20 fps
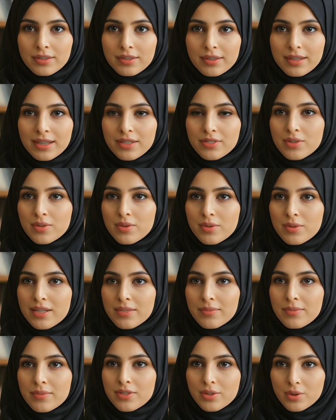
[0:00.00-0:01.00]

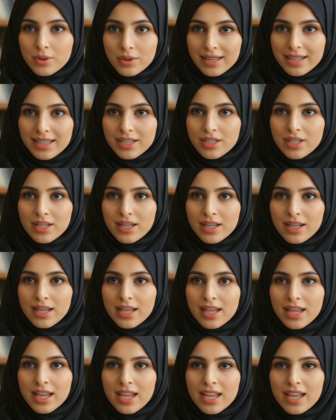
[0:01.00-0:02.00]
incredible creation
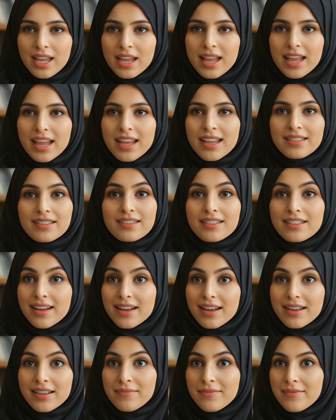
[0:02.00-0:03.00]
and
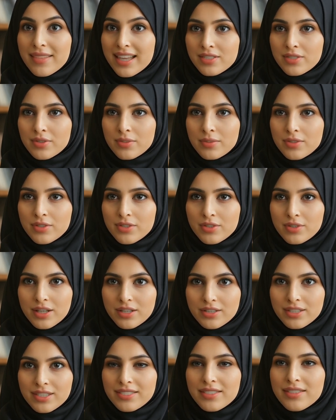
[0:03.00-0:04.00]
unimaginable
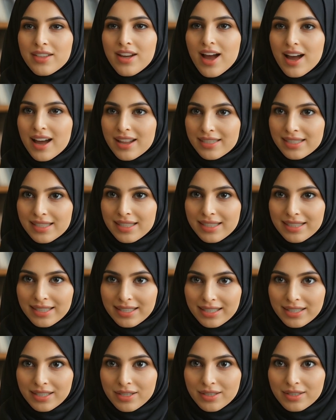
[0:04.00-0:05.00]
destruction. It's a constant
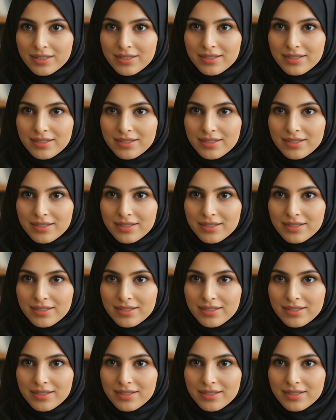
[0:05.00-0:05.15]
tension.